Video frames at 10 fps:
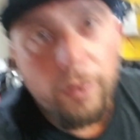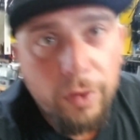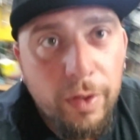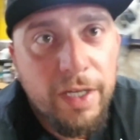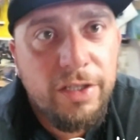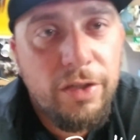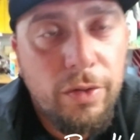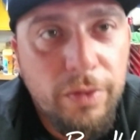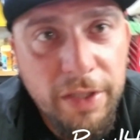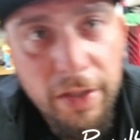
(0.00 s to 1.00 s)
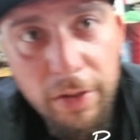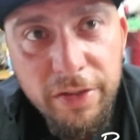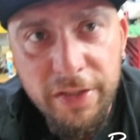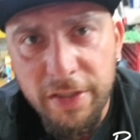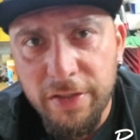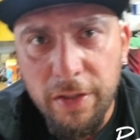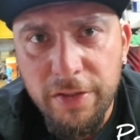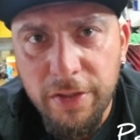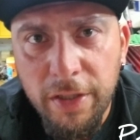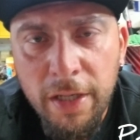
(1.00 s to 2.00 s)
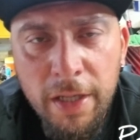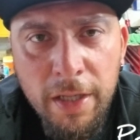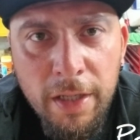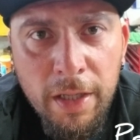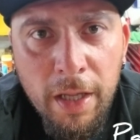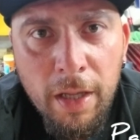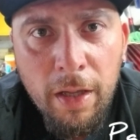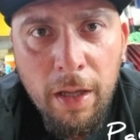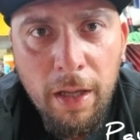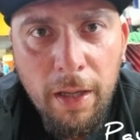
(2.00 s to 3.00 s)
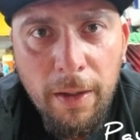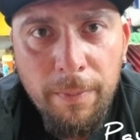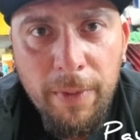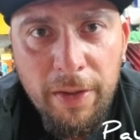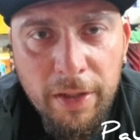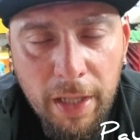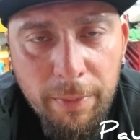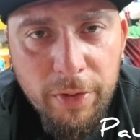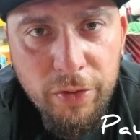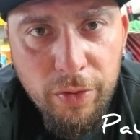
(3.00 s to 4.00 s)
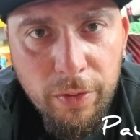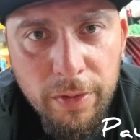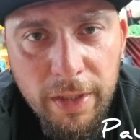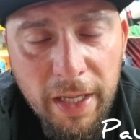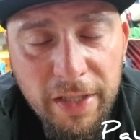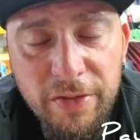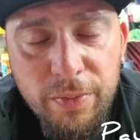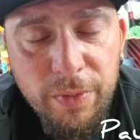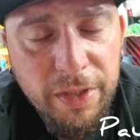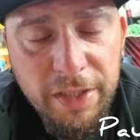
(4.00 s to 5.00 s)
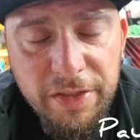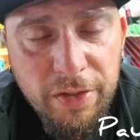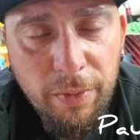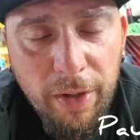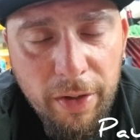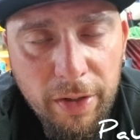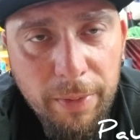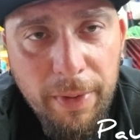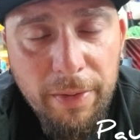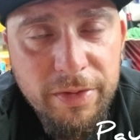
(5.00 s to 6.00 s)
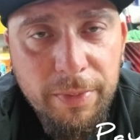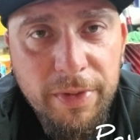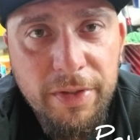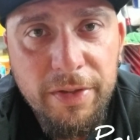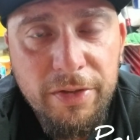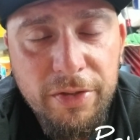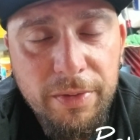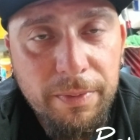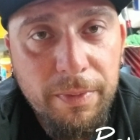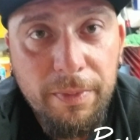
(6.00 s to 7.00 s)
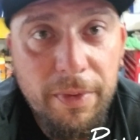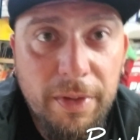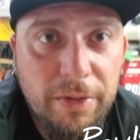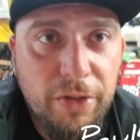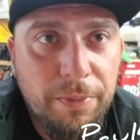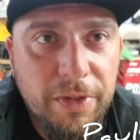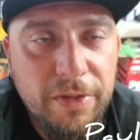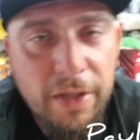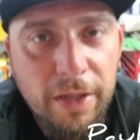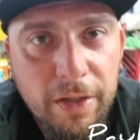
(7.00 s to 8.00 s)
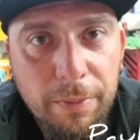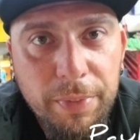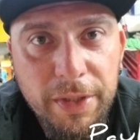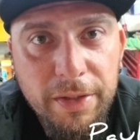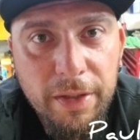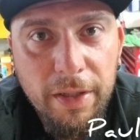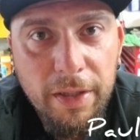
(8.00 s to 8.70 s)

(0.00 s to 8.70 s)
you actually do the RSX cluster, and the climate control. It's really easy to wire it up. I was about to jump this complete